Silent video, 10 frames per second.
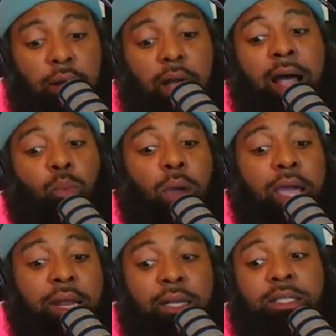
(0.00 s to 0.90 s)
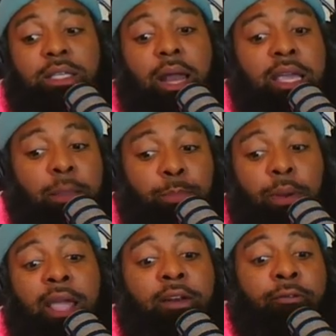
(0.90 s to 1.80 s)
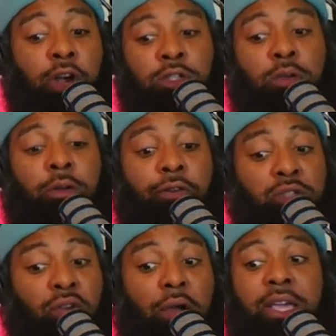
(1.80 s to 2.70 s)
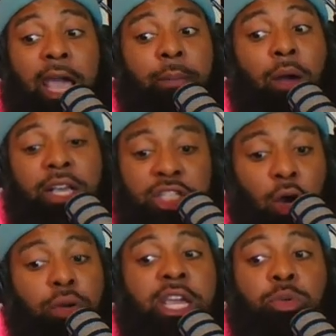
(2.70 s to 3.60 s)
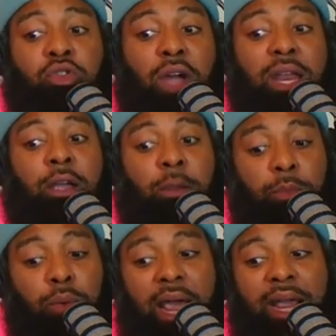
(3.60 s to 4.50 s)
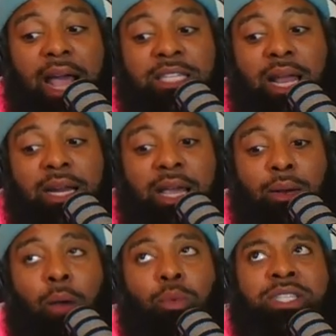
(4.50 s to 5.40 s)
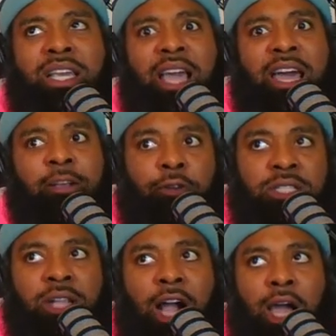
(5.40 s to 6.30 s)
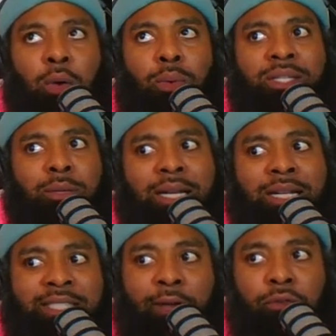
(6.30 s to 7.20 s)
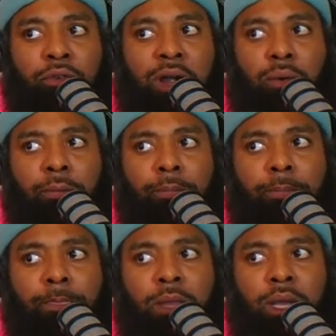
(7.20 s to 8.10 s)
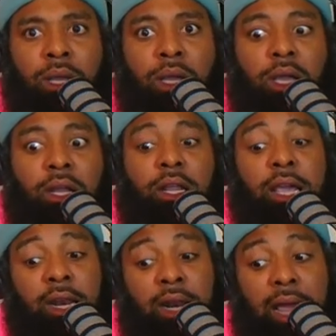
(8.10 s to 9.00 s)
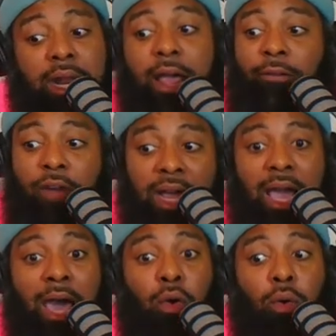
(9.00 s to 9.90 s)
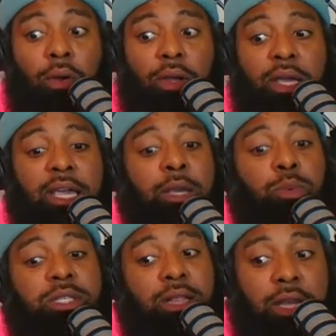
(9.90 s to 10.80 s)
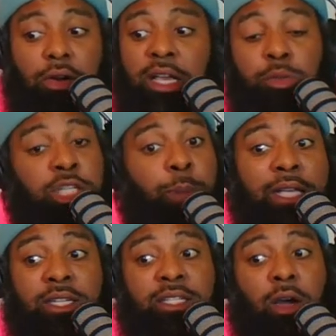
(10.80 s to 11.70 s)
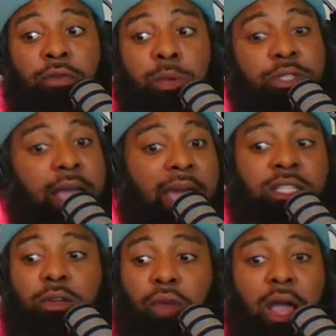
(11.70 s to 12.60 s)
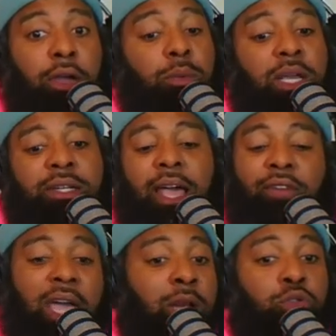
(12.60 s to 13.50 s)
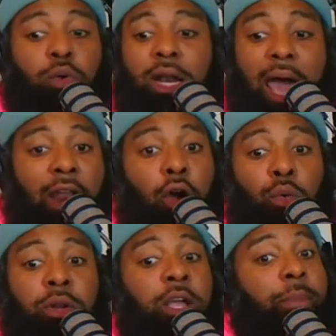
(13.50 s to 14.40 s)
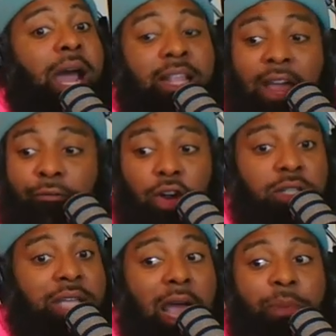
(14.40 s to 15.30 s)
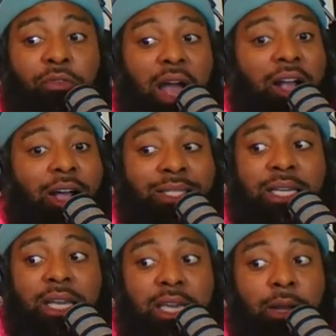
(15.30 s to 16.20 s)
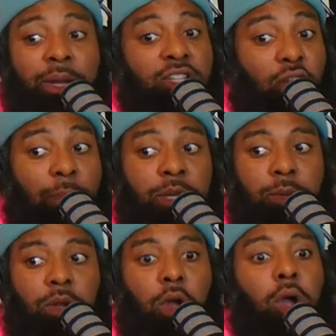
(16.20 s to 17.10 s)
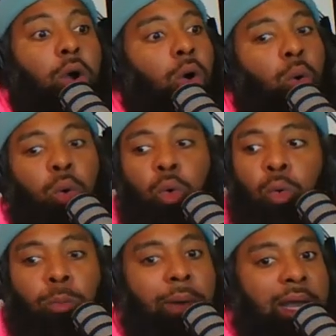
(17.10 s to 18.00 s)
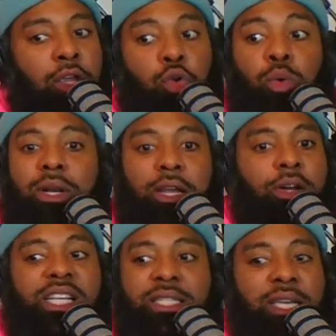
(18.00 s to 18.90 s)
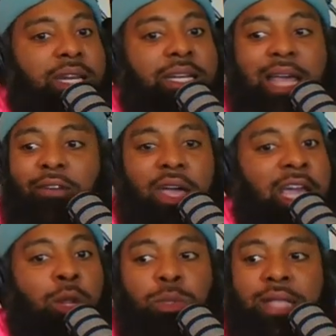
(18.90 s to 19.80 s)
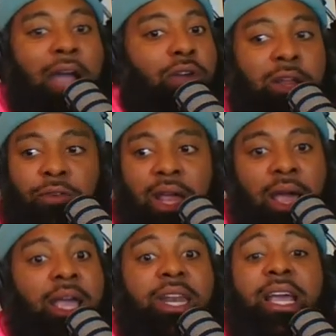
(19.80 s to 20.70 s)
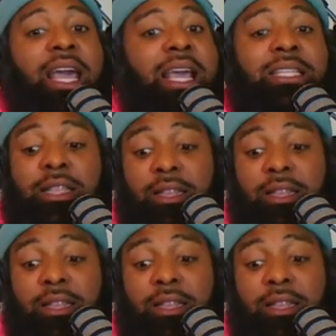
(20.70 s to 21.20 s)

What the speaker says: I waited until the first round he came out, he showed that he was ready. But when that got to like that, I want to say he got his first knockout. I want to say it was like the 7th round. Mm-hmm. And the later that fight got on, he was just pacing himself. He was dancing around. And Devin Haney was doing a lot of holding. But after that first time that Ryan Garcia hit him and dropped him, oh, buddy, you literally seen that Devin Haney was not ready for that. Nigga,